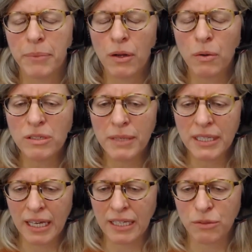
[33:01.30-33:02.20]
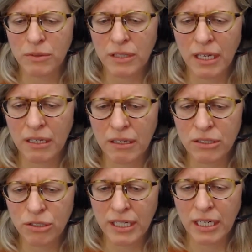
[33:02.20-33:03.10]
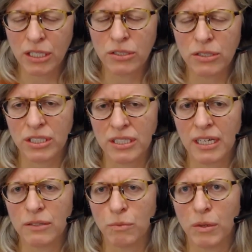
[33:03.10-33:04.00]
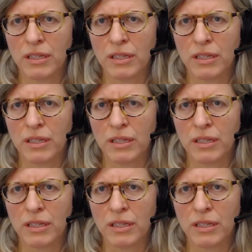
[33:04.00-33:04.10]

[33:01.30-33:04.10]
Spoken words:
But ultimately, it's really trying to understand